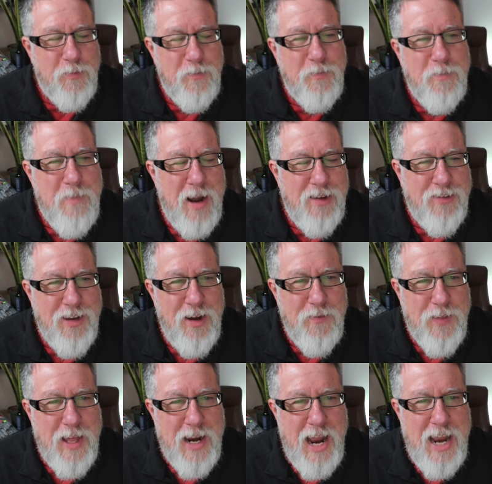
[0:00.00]

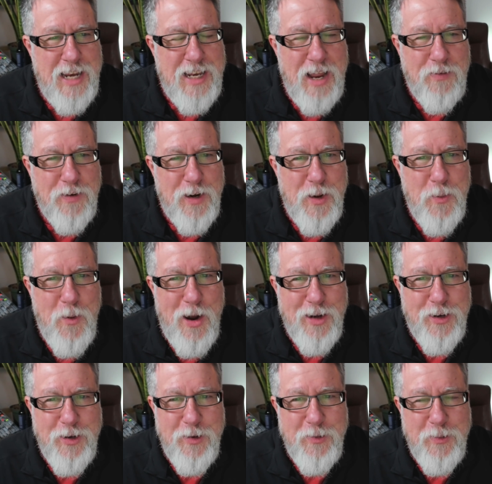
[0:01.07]
myself that I definitely want
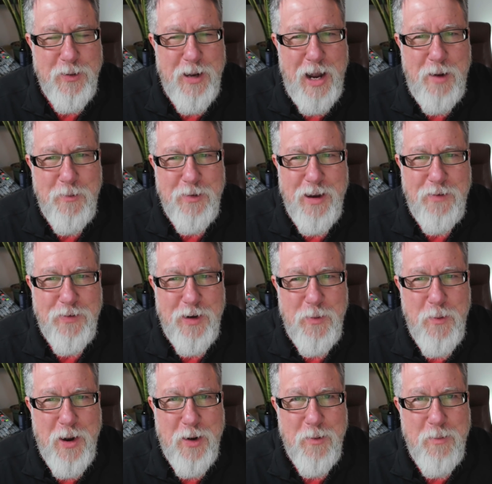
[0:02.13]
to
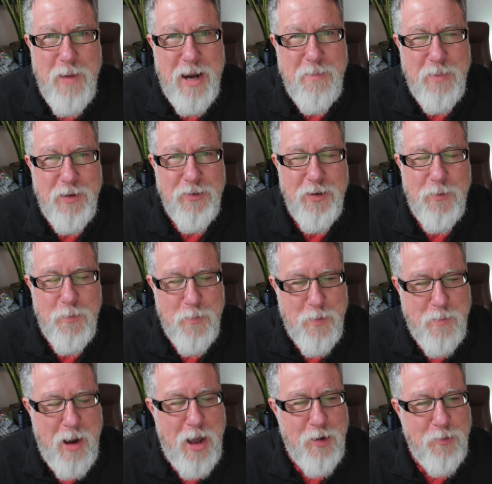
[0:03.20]
remain busy,
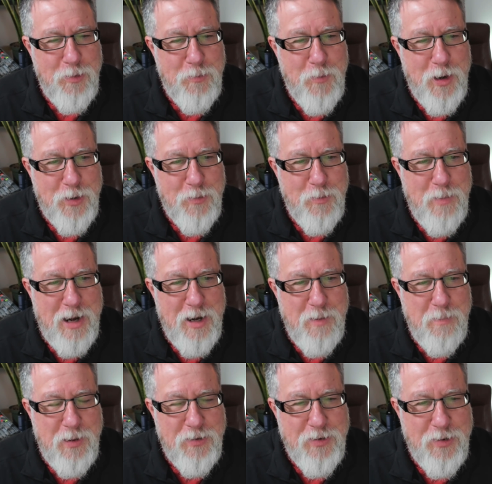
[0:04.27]
want to remain in
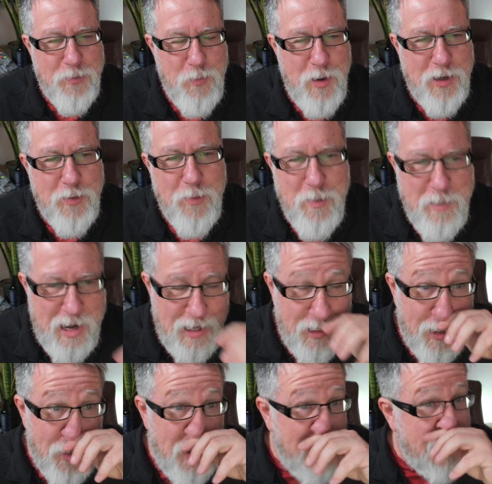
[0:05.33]
business, want to remain
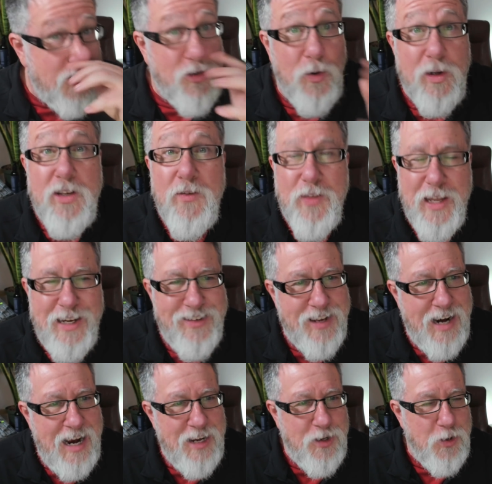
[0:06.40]
doing the sorts of things
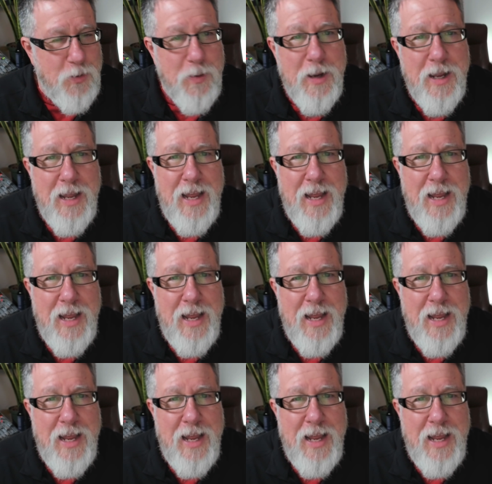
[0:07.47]
that I do.